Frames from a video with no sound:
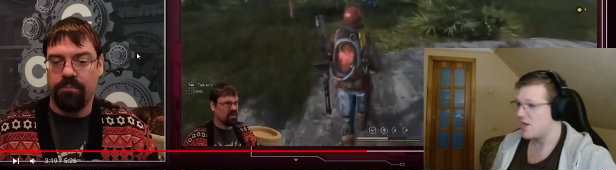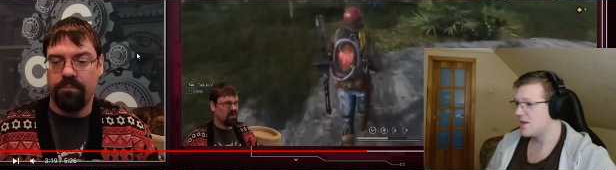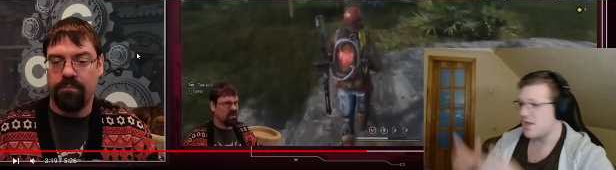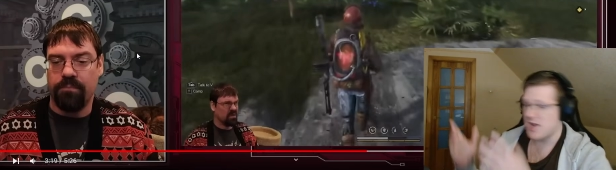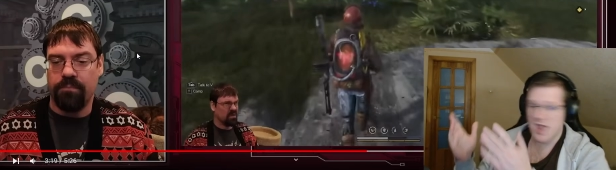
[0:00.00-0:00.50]

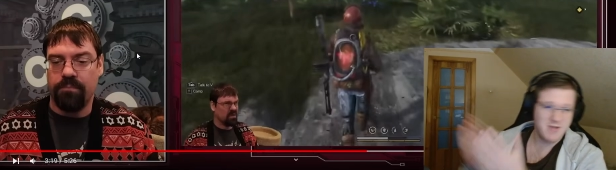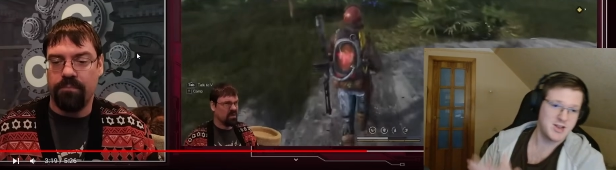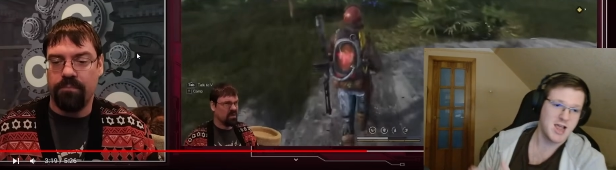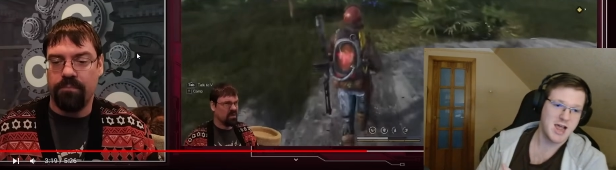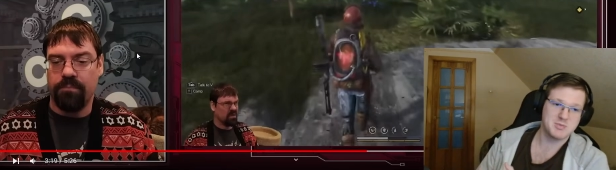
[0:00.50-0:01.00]
Speaker 1: They have
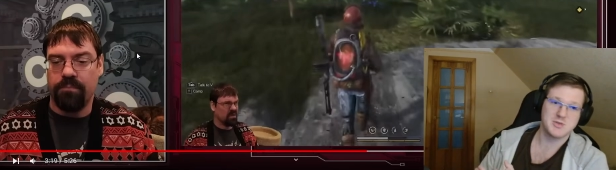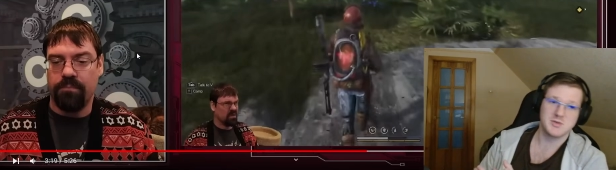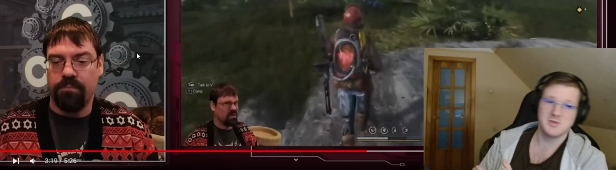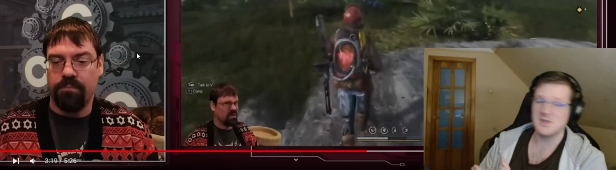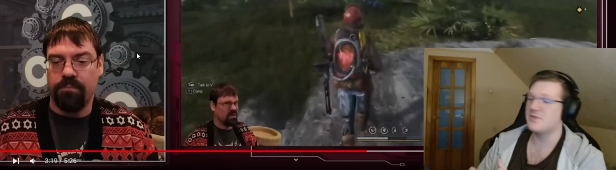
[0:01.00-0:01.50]
an
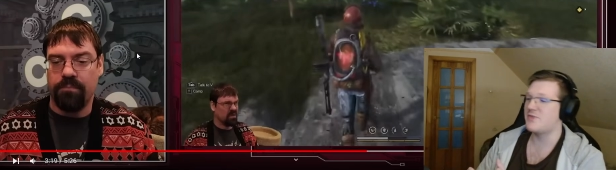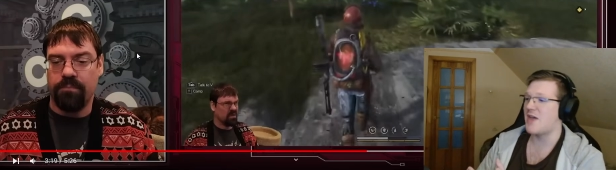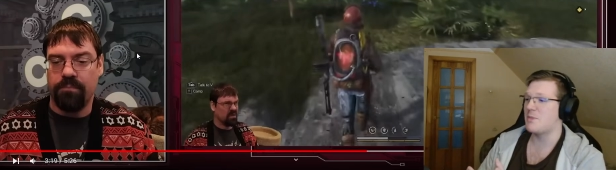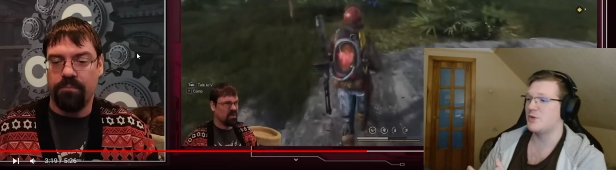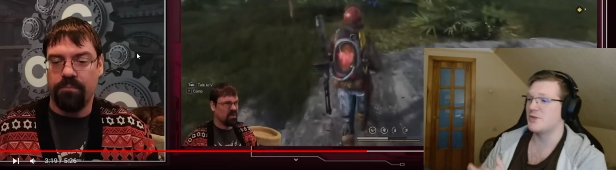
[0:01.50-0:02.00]
absolutely
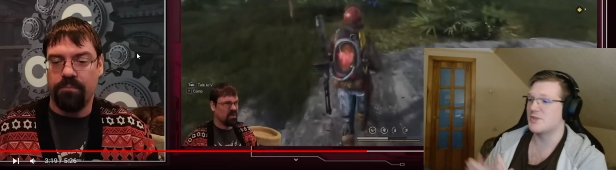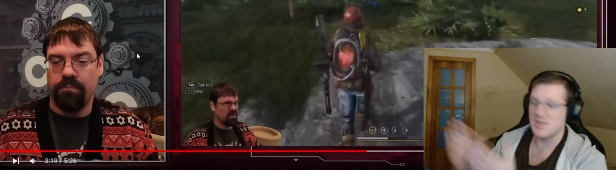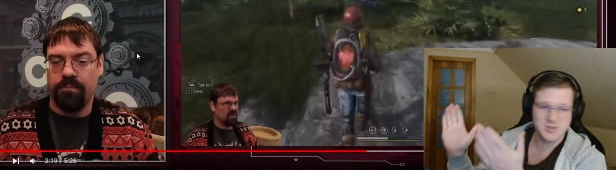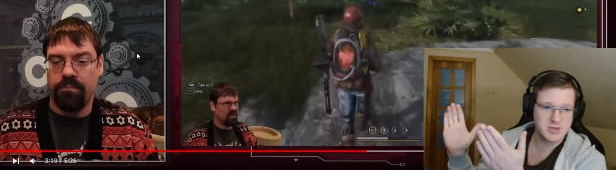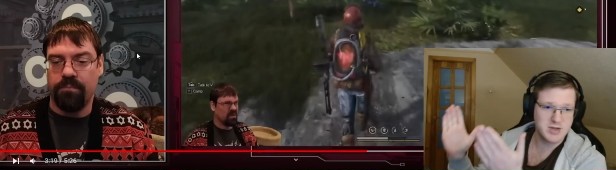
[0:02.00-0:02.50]
fabulous
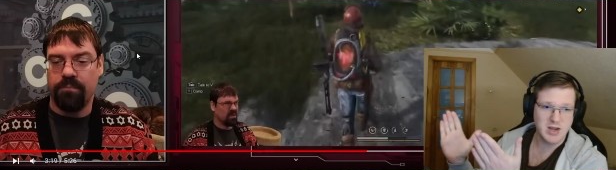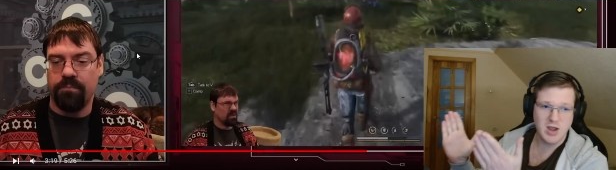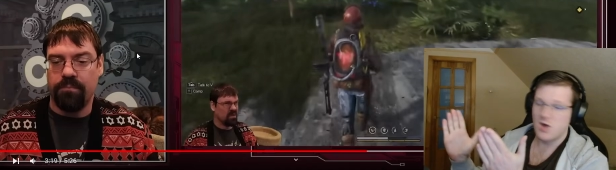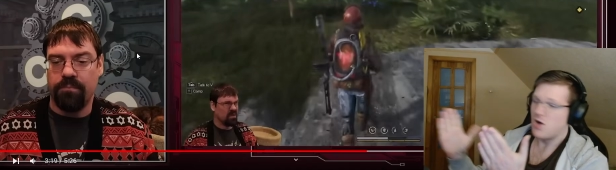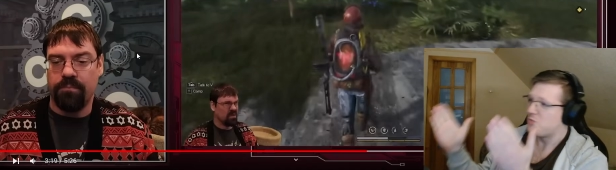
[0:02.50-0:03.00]
history
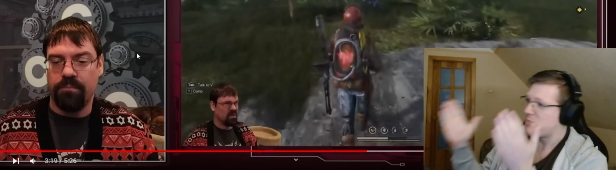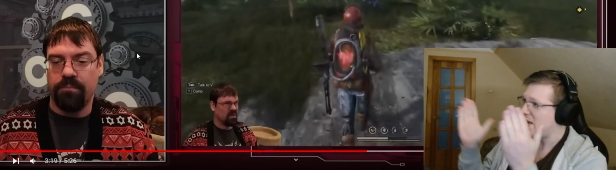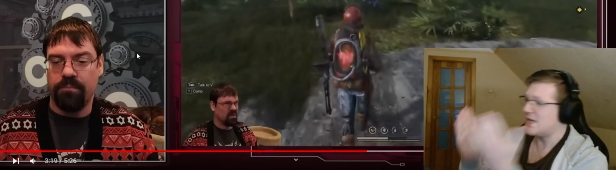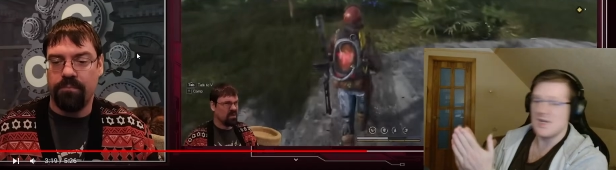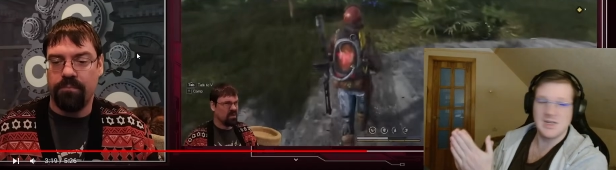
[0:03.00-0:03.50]
of
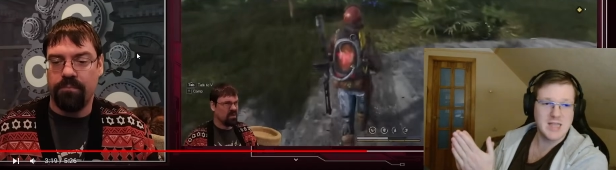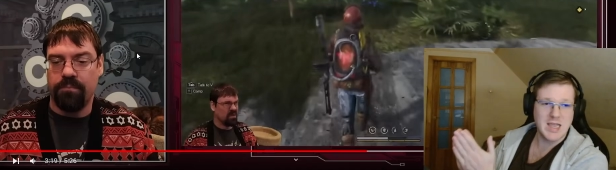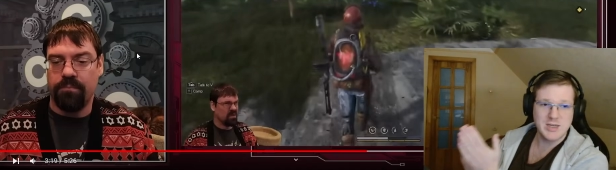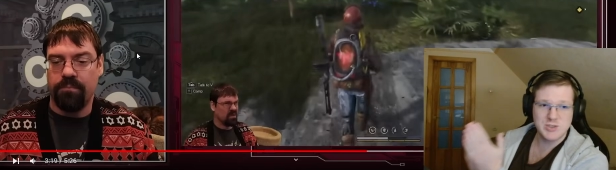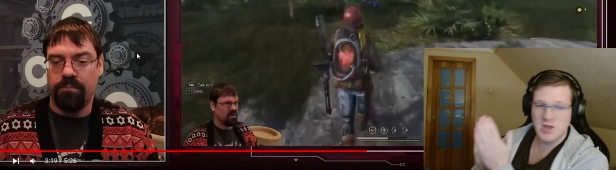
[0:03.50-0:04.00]
making
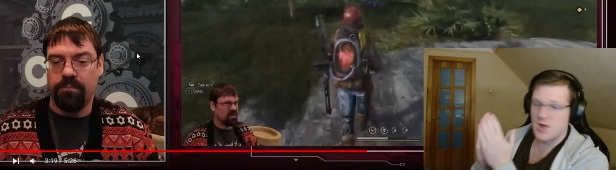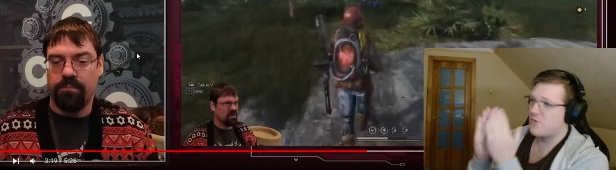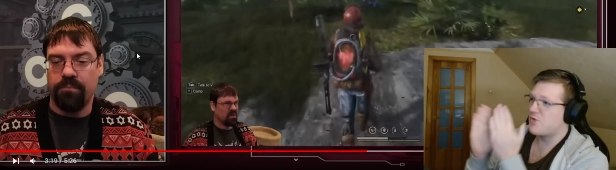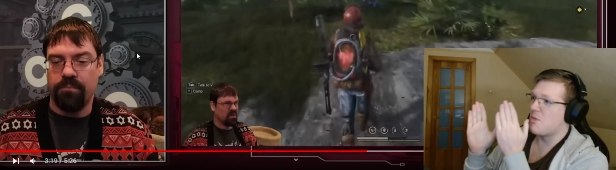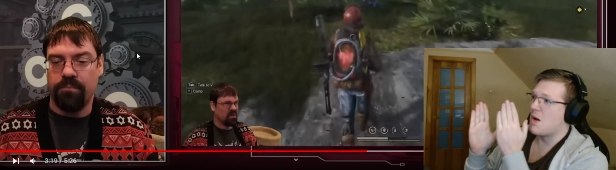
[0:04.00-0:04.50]
things
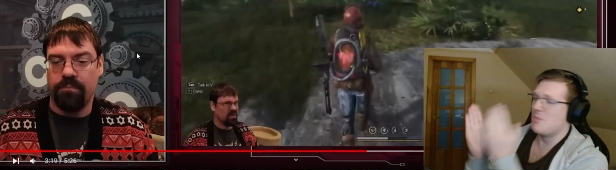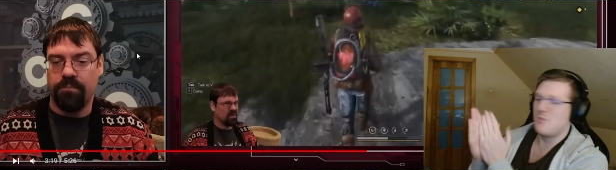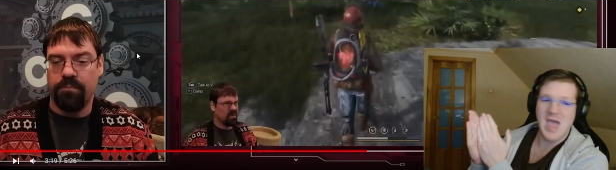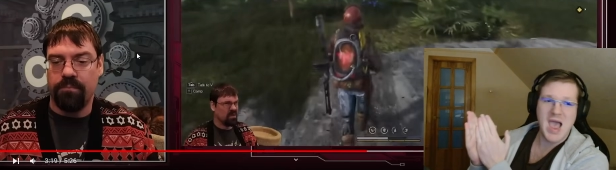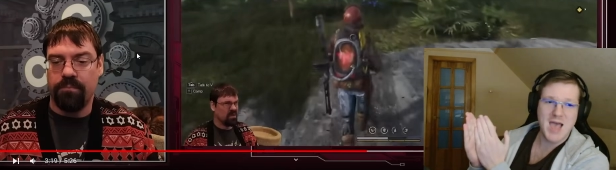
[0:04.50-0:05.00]
from
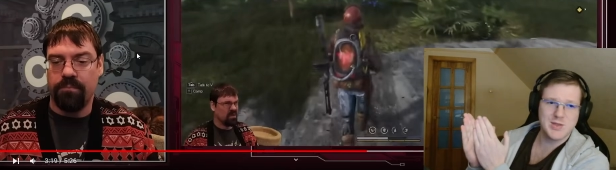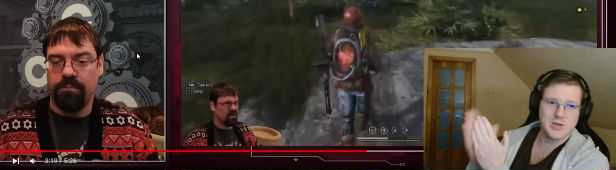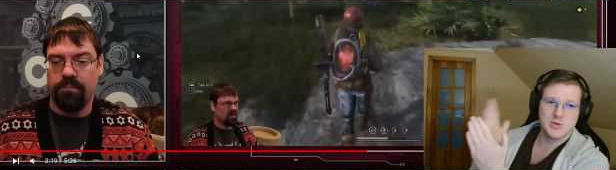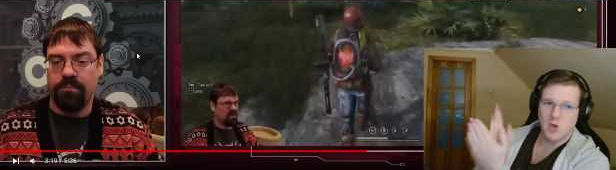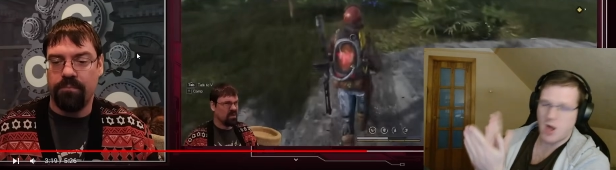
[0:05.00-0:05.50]
bad
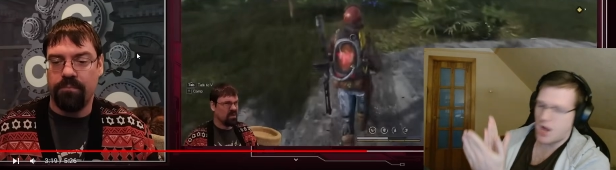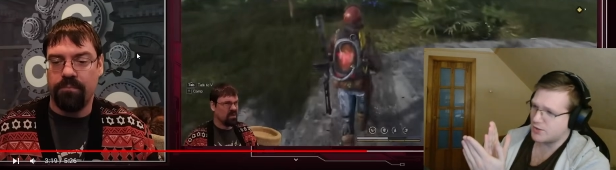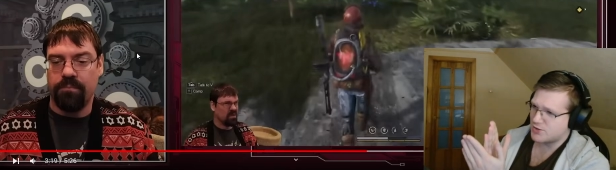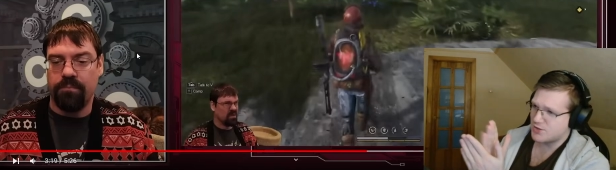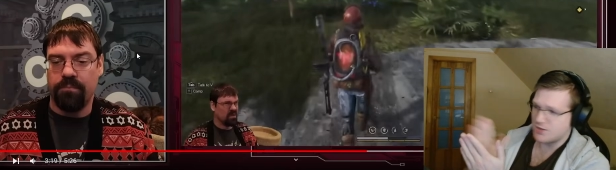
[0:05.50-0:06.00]
to
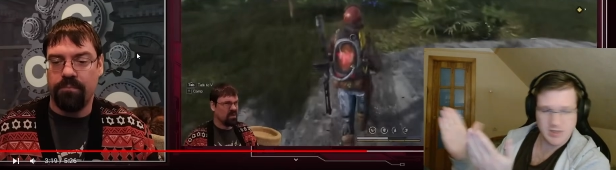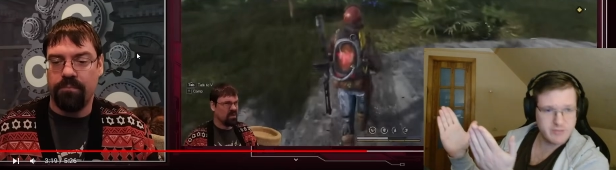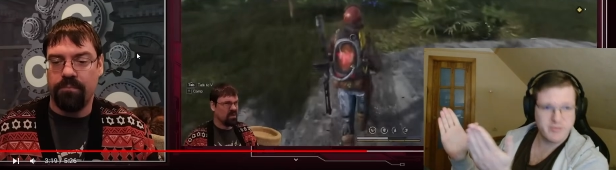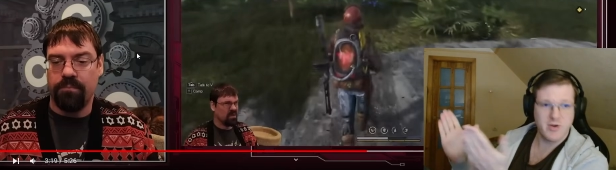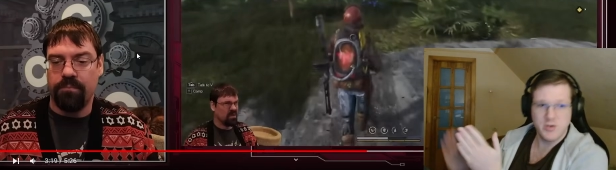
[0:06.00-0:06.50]
honestly
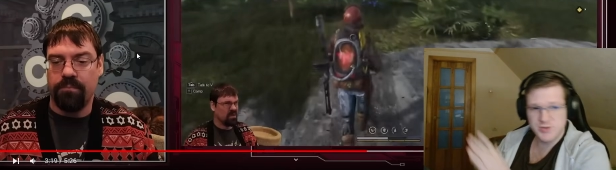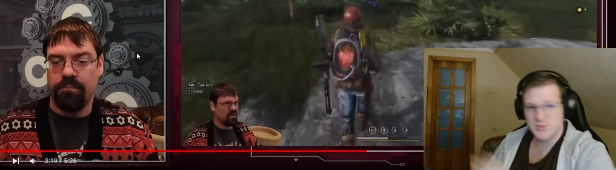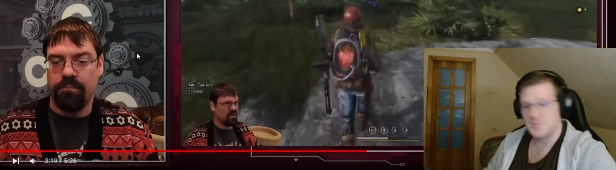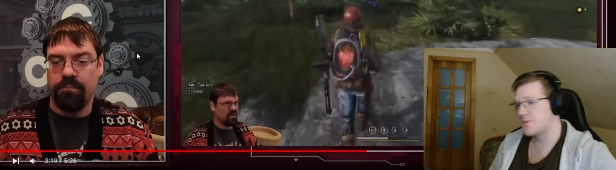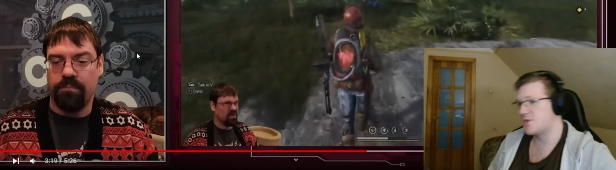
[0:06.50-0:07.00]

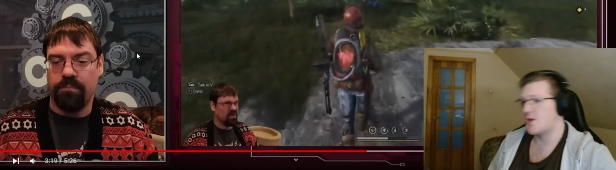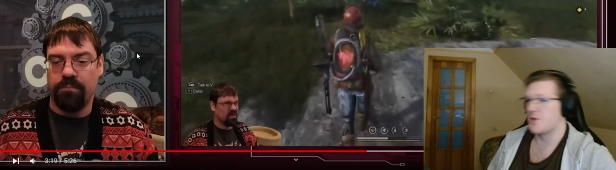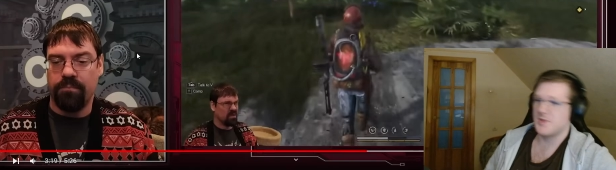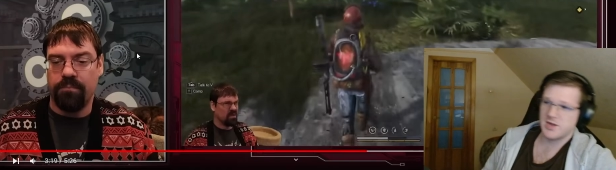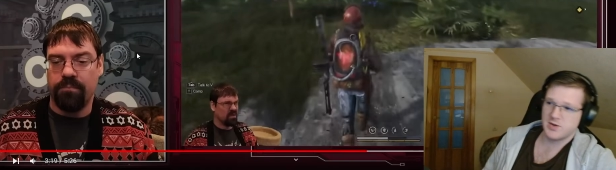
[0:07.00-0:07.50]
worse. So
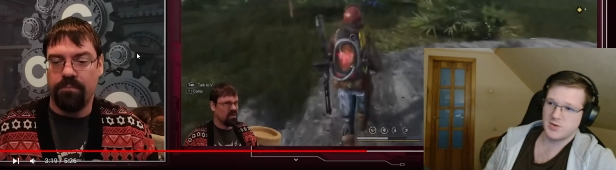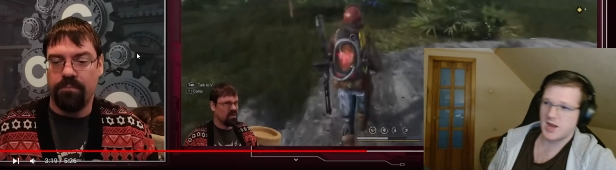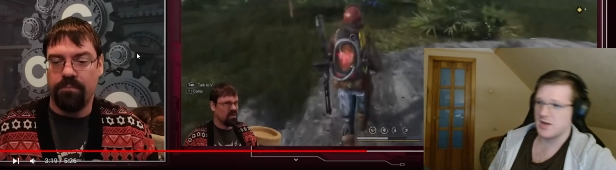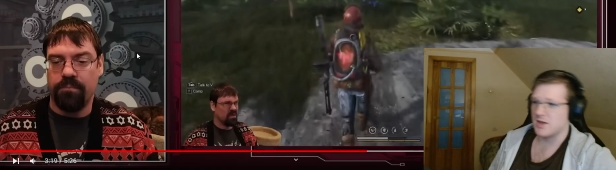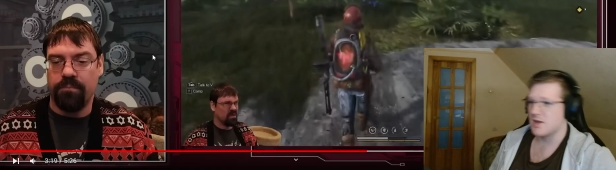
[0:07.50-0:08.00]
there you
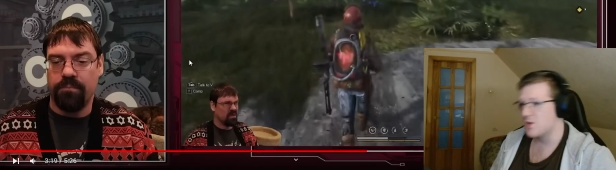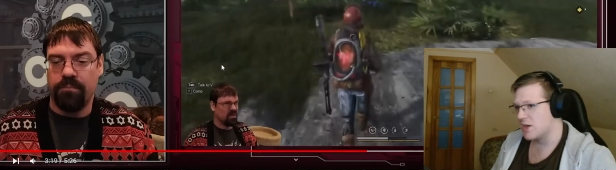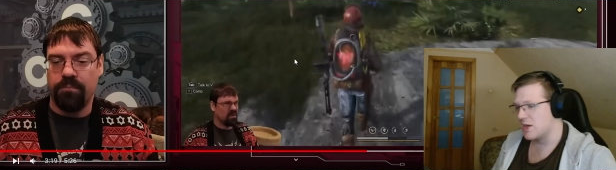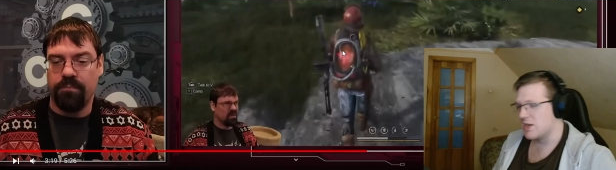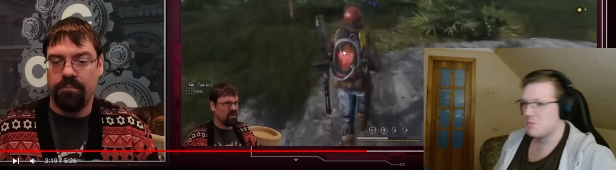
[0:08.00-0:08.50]
kind of go.
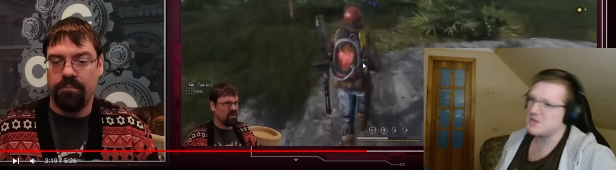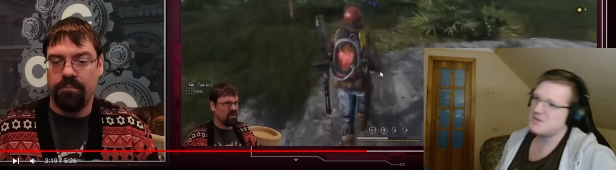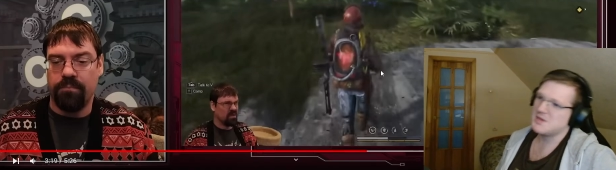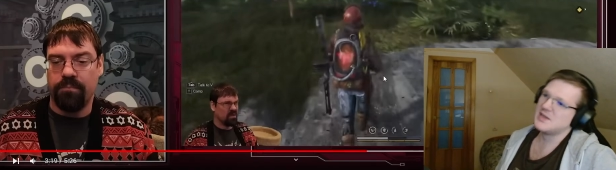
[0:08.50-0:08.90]
But